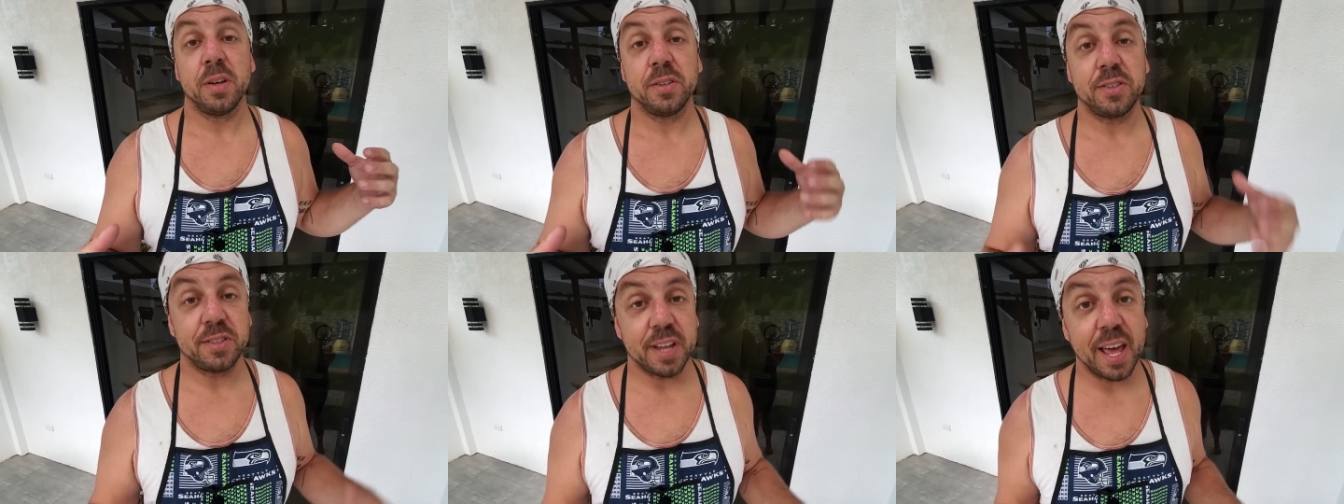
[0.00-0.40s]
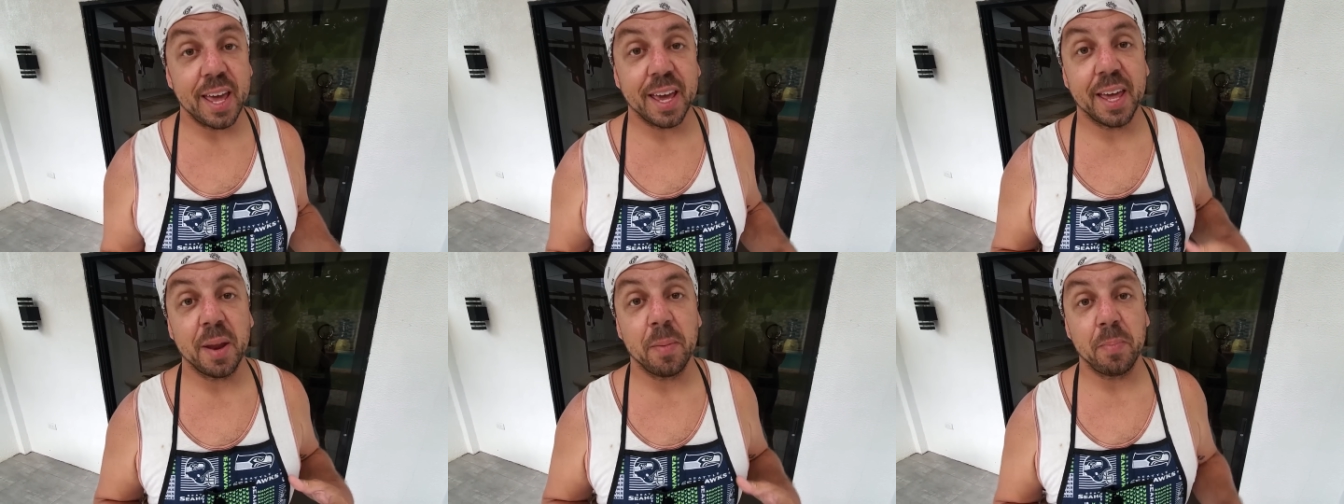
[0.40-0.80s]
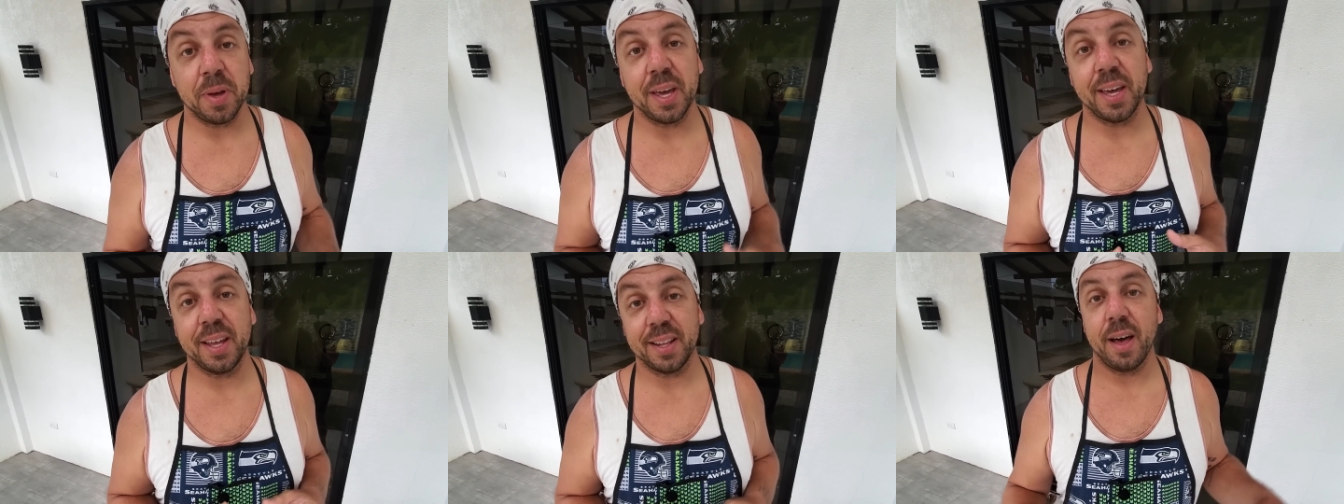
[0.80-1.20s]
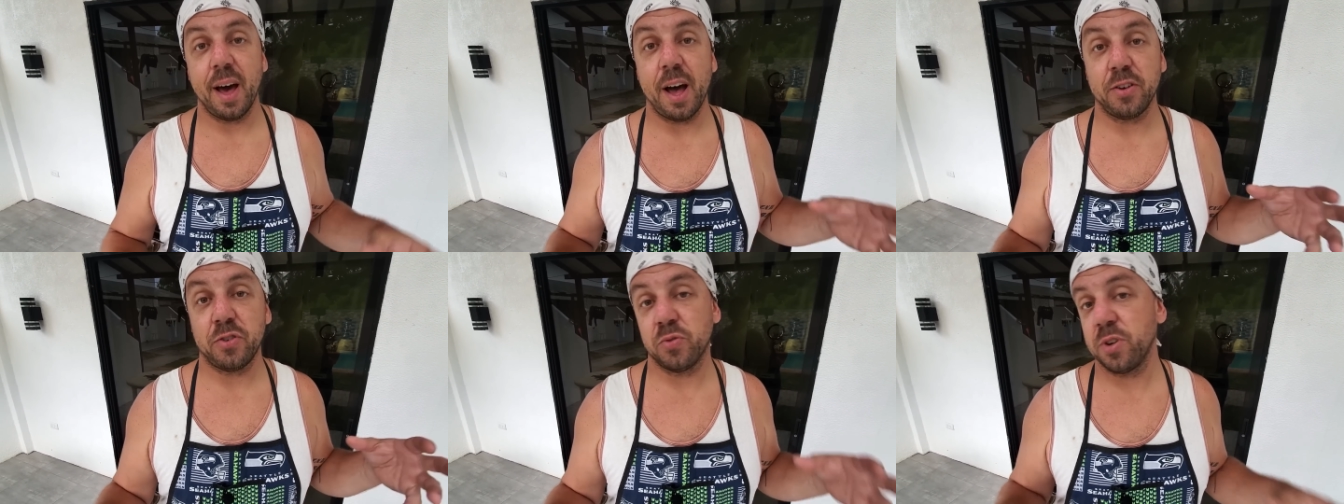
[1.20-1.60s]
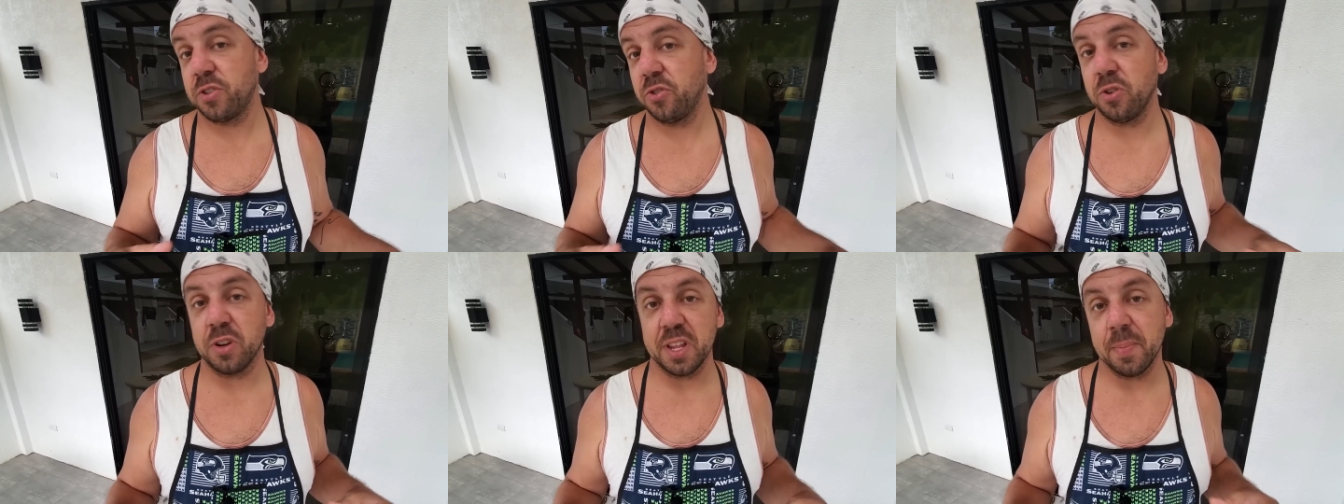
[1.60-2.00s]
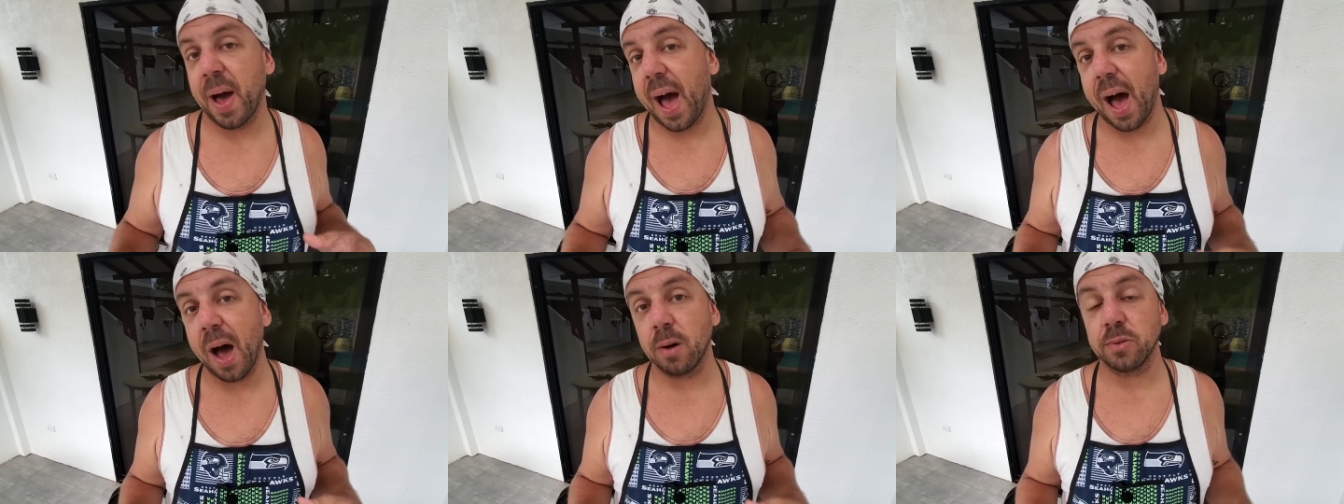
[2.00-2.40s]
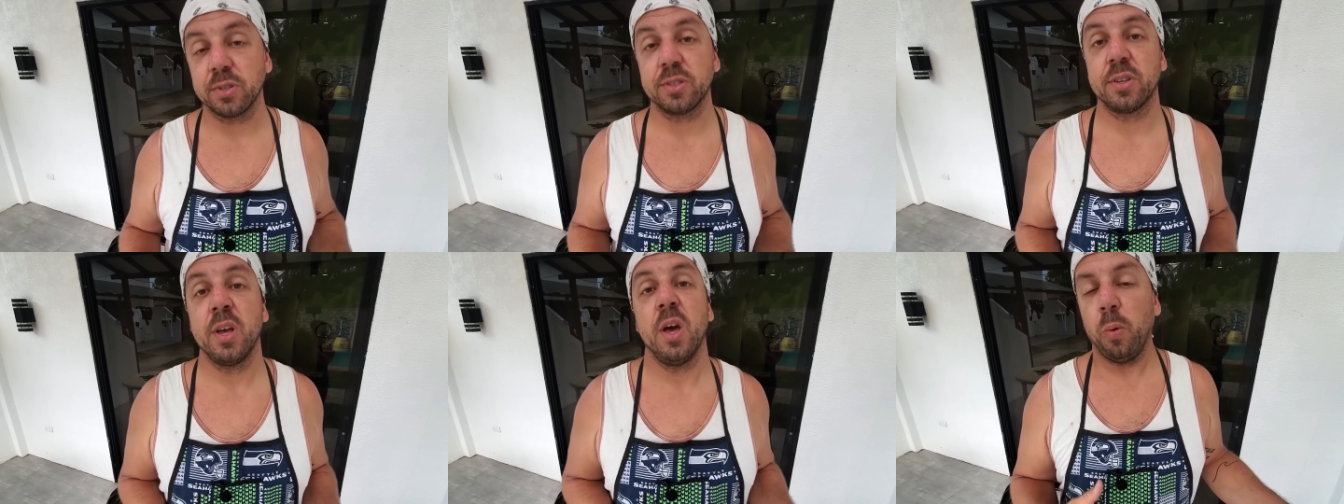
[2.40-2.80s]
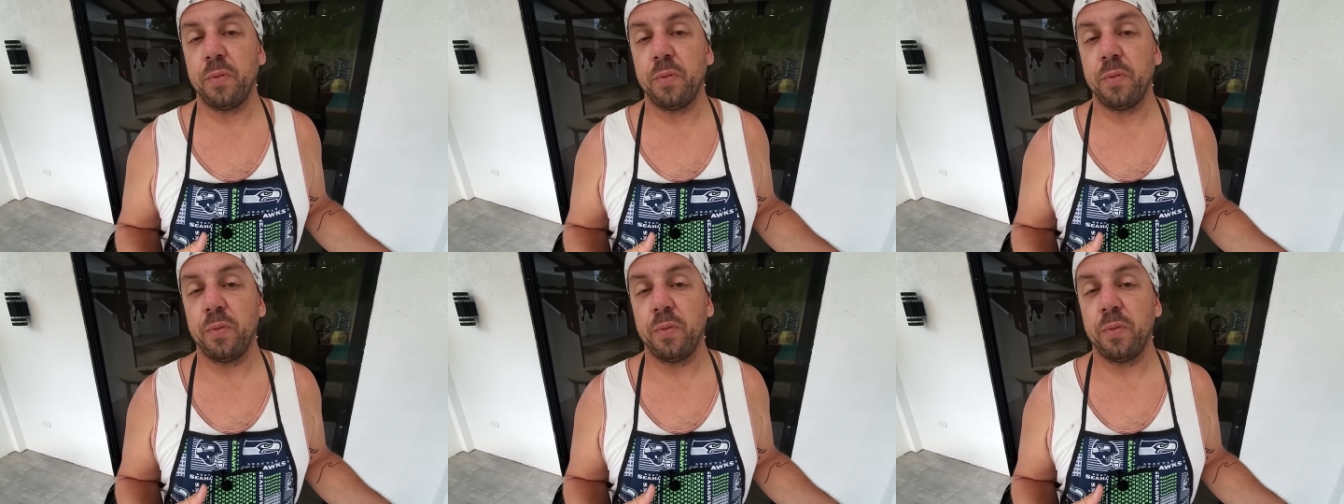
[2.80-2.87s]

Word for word: staying in a big traditional Nipa house.